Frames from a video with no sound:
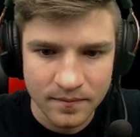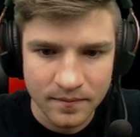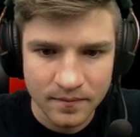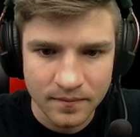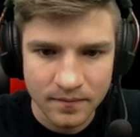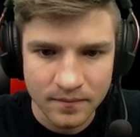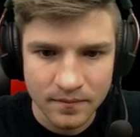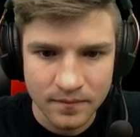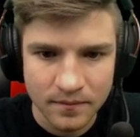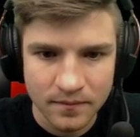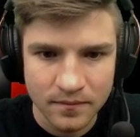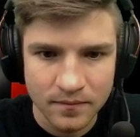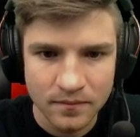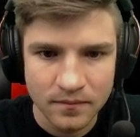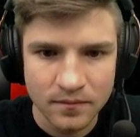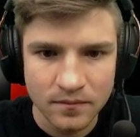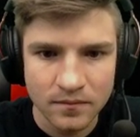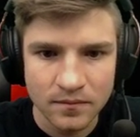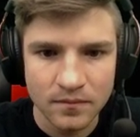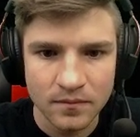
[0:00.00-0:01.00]
Oh, no, that's
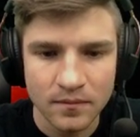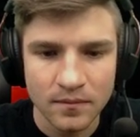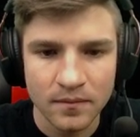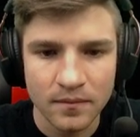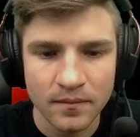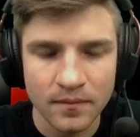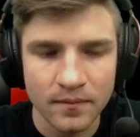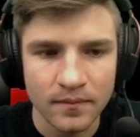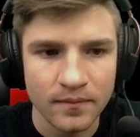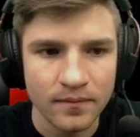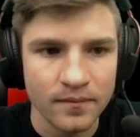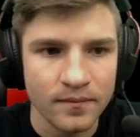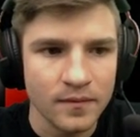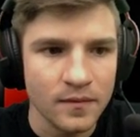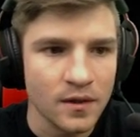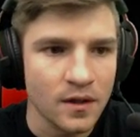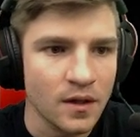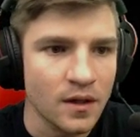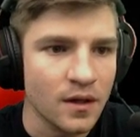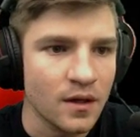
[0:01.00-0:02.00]
the other one that goes over
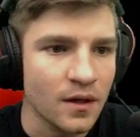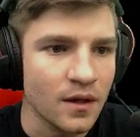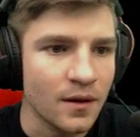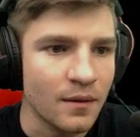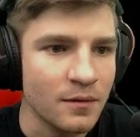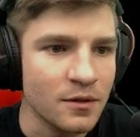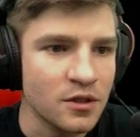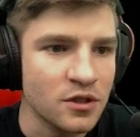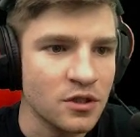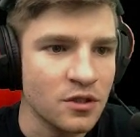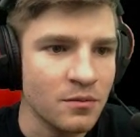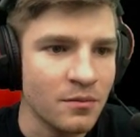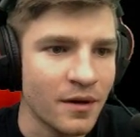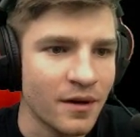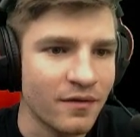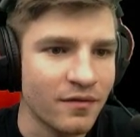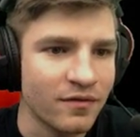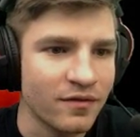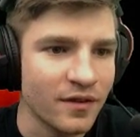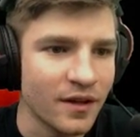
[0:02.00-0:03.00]
there. Oh, no, Shoot just my
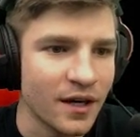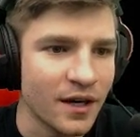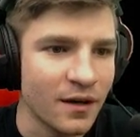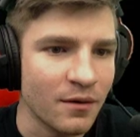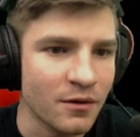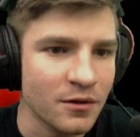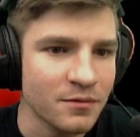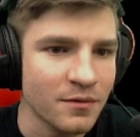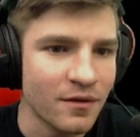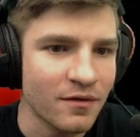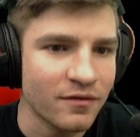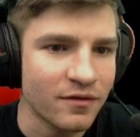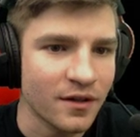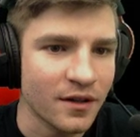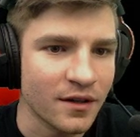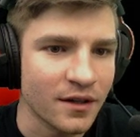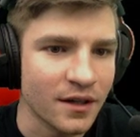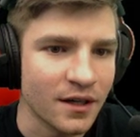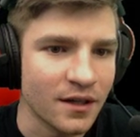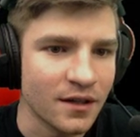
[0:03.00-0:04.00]
explore flare. Left. Where's my
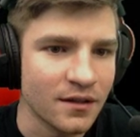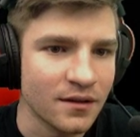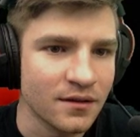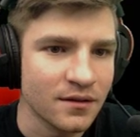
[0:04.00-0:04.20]
flare gun?